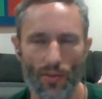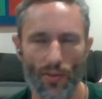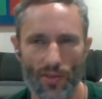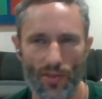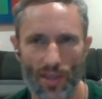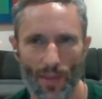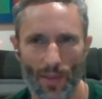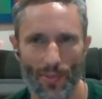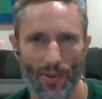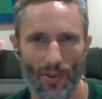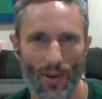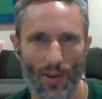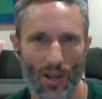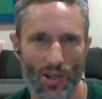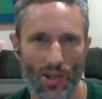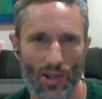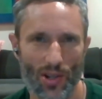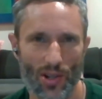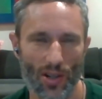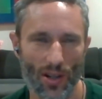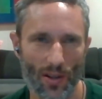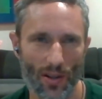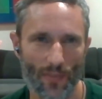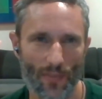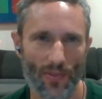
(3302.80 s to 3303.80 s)
of
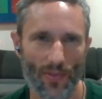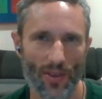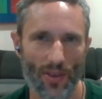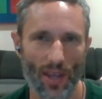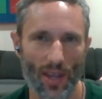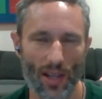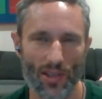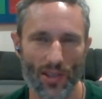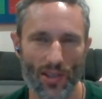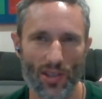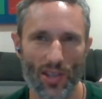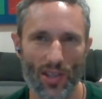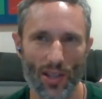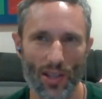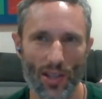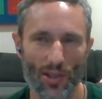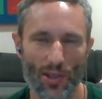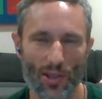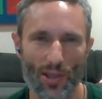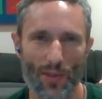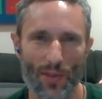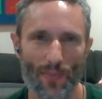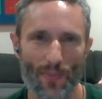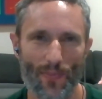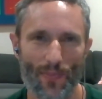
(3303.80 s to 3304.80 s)
separation that
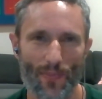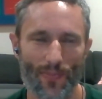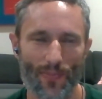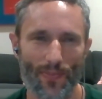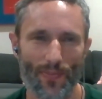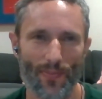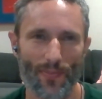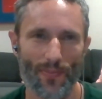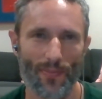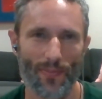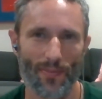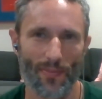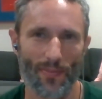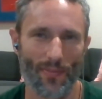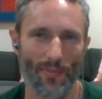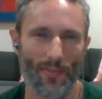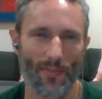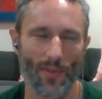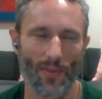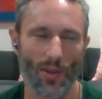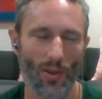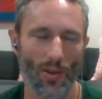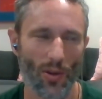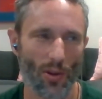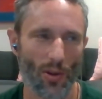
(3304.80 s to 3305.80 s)
says
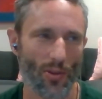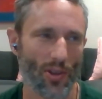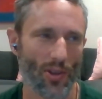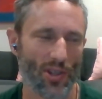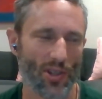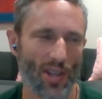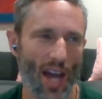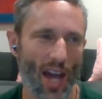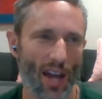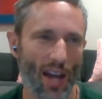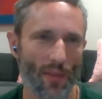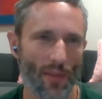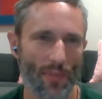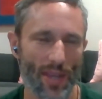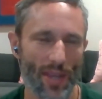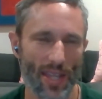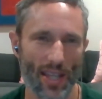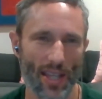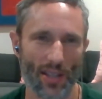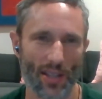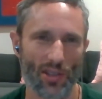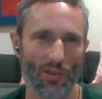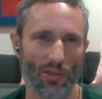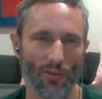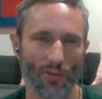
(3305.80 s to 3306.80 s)
Earth is not a
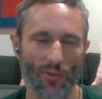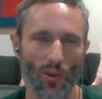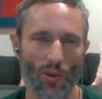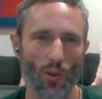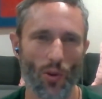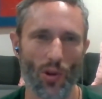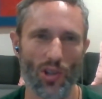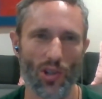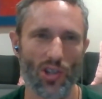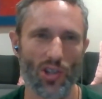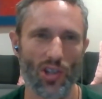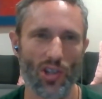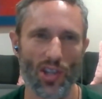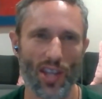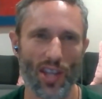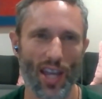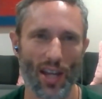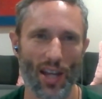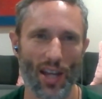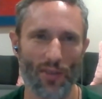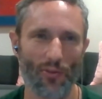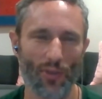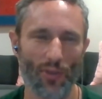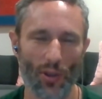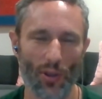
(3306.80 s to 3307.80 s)
being, so of course she
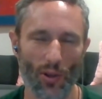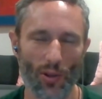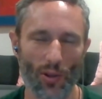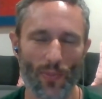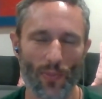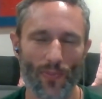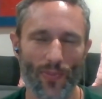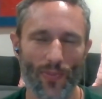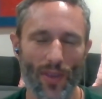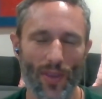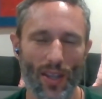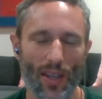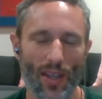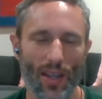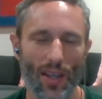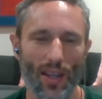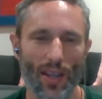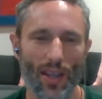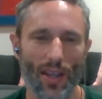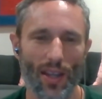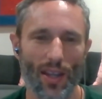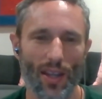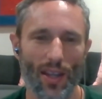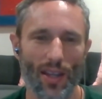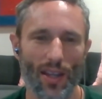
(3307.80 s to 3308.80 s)
can't feel,
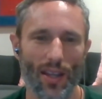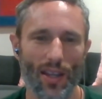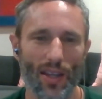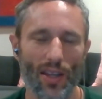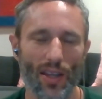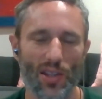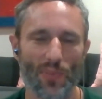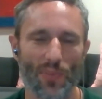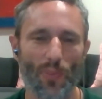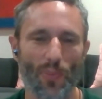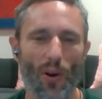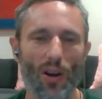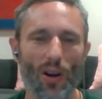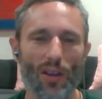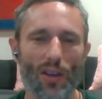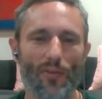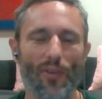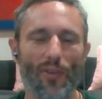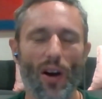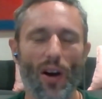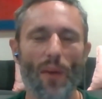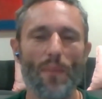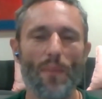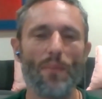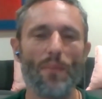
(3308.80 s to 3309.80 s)
is part
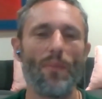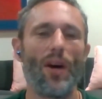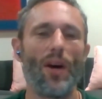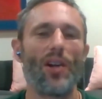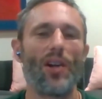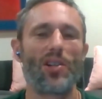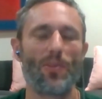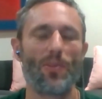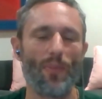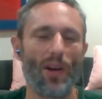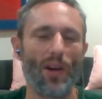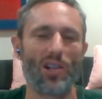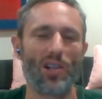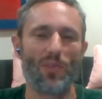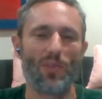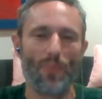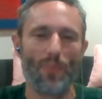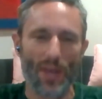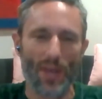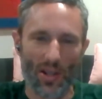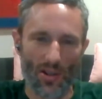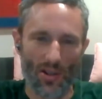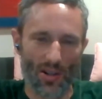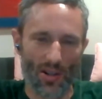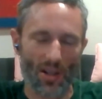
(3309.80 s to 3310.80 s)
of a much, much
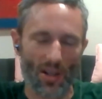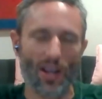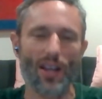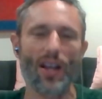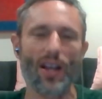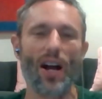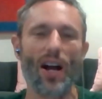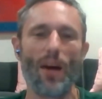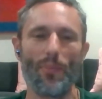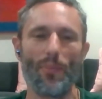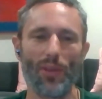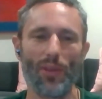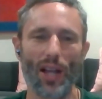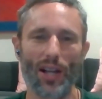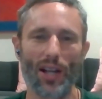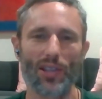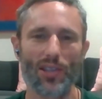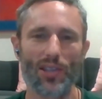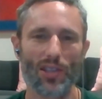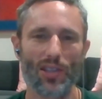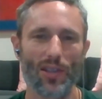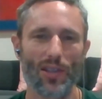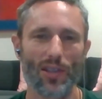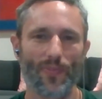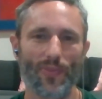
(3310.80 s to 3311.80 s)
bigger
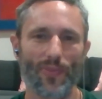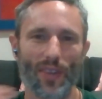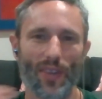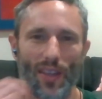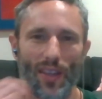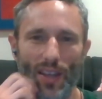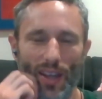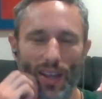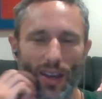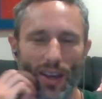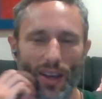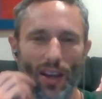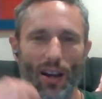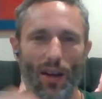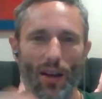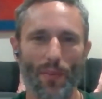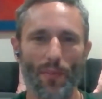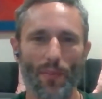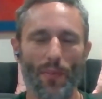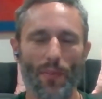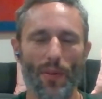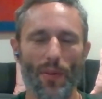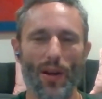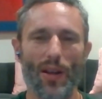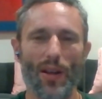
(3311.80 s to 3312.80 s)
complex
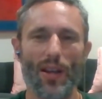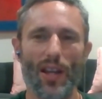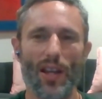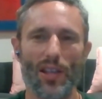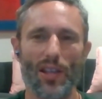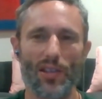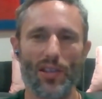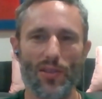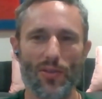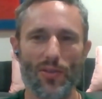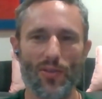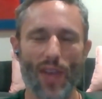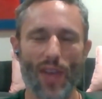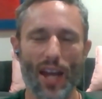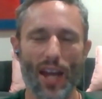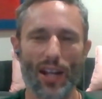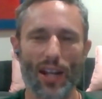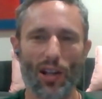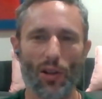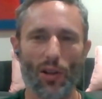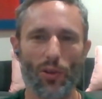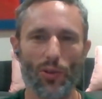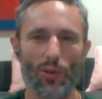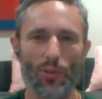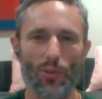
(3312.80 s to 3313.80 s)
that
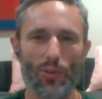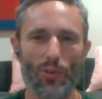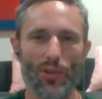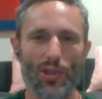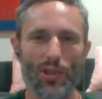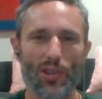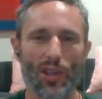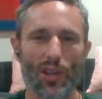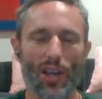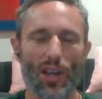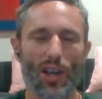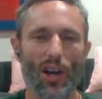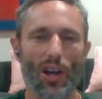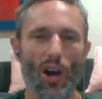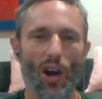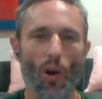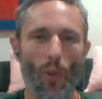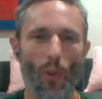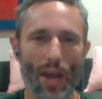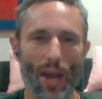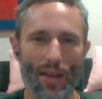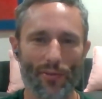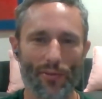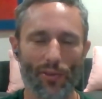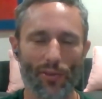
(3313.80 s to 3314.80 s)
includes a
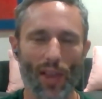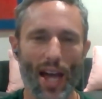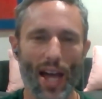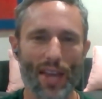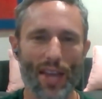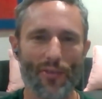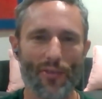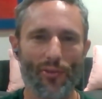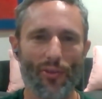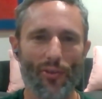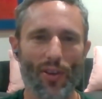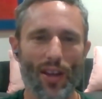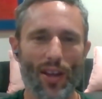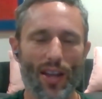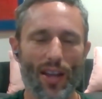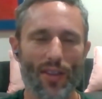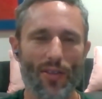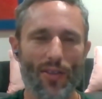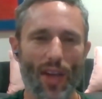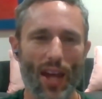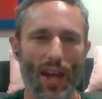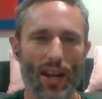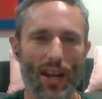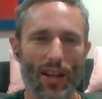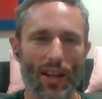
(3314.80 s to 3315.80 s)
way of life,
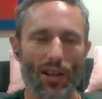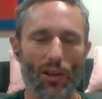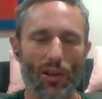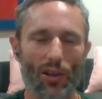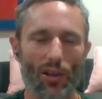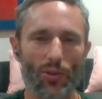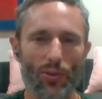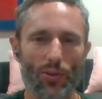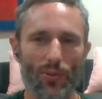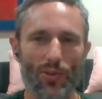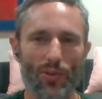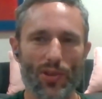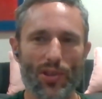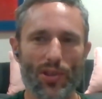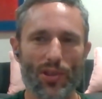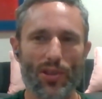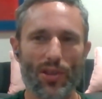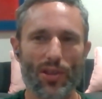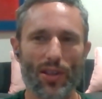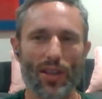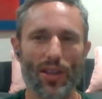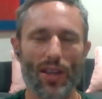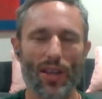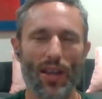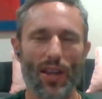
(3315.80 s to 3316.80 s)
that
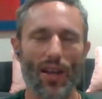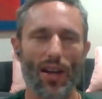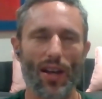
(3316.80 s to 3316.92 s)
includes